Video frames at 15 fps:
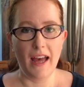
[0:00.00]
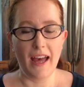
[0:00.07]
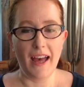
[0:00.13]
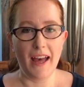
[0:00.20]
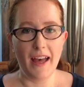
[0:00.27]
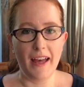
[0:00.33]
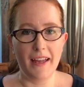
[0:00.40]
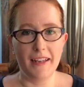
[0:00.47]

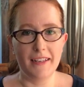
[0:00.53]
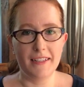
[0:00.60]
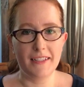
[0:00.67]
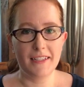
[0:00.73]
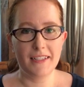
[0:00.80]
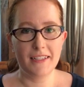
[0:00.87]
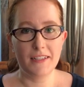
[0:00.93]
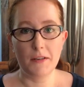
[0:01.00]
and
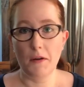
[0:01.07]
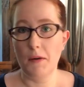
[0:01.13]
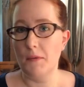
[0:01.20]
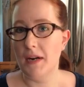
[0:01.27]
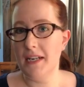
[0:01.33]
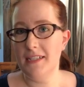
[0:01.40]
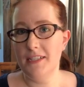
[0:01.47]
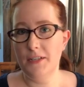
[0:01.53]
so I
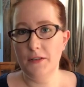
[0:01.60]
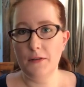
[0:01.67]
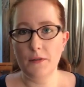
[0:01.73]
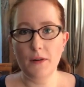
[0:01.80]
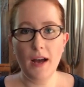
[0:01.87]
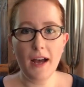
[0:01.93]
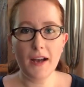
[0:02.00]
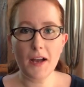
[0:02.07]
wanted
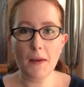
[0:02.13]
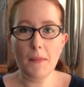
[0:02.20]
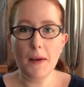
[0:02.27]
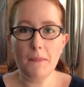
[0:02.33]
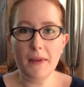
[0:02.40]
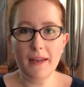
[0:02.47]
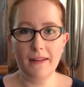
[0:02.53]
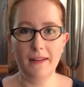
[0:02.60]
to come
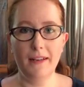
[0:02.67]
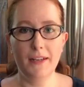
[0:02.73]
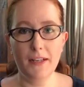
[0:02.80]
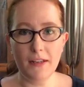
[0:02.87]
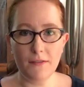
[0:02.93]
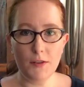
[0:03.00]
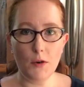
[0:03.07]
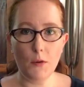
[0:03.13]
up and
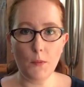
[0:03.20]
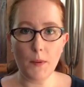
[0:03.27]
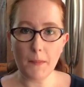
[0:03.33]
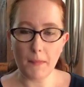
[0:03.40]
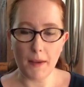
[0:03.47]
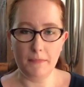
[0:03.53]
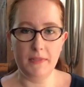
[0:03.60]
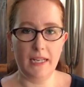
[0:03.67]
give you a WIP
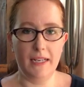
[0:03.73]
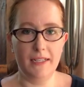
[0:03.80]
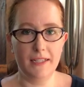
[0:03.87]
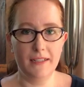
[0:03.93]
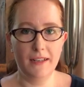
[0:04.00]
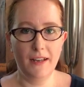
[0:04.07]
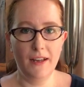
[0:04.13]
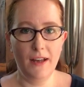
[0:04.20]
update.
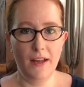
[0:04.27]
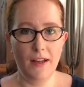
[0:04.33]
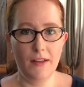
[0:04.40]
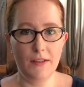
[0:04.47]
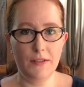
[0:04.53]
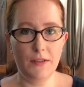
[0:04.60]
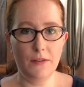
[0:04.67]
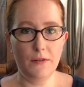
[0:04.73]

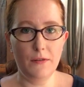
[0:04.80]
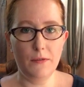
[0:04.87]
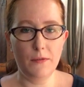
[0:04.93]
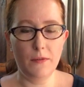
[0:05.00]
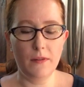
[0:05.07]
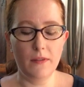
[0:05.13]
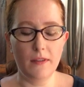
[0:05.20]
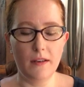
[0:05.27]
So
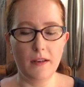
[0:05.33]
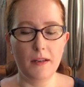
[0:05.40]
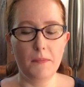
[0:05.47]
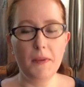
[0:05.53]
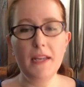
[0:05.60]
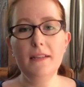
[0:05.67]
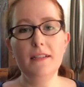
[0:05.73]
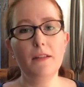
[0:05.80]
the
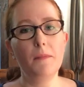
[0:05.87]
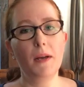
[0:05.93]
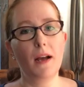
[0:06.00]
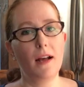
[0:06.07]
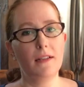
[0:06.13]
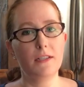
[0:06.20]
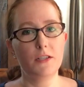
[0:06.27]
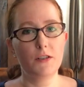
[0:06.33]
piece I've been
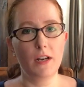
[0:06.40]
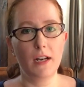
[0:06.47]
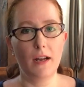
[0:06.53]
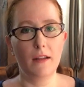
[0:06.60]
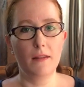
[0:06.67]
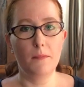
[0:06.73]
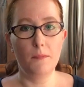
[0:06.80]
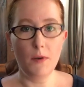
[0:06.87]
concentrating
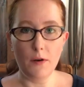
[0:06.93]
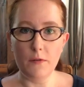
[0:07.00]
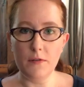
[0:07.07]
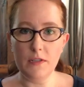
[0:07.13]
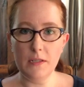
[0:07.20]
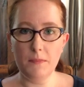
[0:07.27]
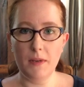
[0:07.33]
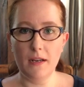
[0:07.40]
on the
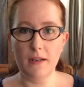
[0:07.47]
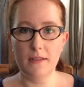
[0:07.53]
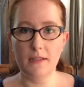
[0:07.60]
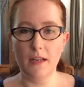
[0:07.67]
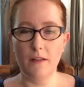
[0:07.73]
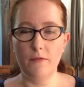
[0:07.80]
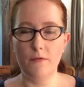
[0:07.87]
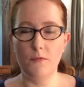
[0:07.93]
most, because
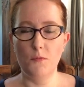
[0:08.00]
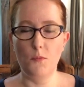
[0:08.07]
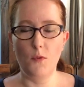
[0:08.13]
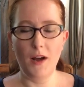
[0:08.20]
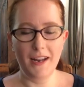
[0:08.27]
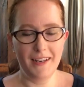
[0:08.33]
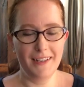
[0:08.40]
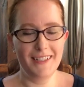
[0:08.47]
I've
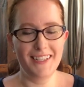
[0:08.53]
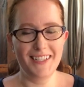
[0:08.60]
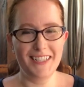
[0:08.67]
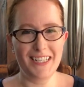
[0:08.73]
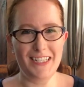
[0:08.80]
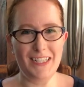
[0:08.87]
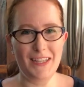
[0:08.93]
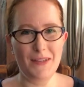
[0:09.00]
wanted to
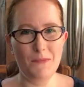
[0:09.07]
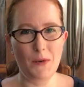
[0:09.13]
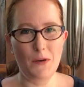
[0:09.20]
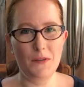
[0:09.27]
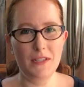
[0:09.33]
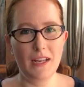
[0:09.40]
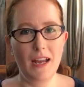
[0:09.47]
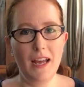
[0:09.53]
stitch it the
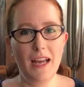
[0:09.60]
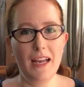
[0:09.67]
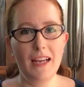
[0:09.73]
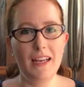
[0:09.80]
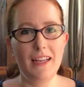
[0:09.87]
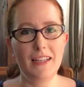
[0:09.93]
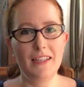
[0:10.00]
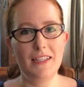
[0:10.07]
most,
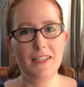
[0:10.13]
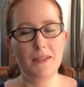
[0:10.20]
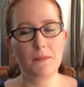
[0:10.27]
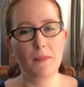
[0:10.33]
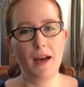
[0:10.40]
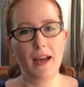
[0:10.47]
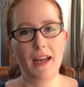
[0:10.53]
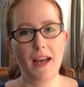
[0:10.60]
is
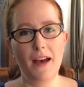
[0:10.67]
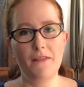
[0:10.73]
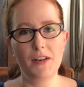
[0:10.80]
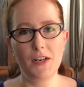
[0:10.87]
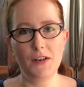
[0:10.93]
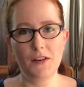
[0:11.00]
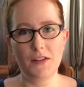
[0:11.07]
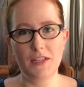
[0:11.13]
my
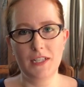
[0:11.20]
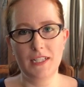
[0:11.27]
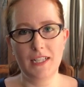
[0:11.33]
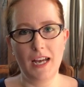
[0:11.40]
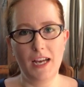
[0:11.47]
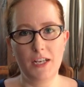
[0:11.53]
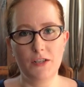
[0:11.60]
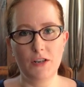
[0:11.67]
Heaven and Earth
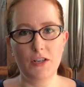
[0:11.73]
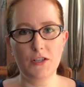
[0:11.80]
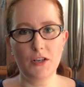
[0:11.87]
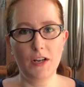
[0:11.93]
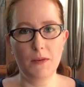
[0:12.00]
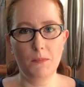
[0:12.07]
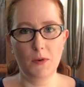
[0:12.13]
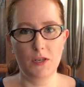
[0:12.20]
Design Treasure
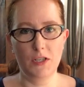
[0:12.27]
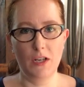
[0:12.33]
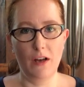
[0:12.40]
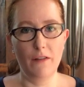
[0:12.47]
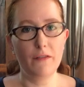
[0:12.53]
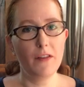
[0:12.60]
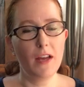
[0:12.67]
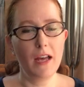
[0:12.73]
Hunt
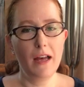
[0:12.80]
bookshelf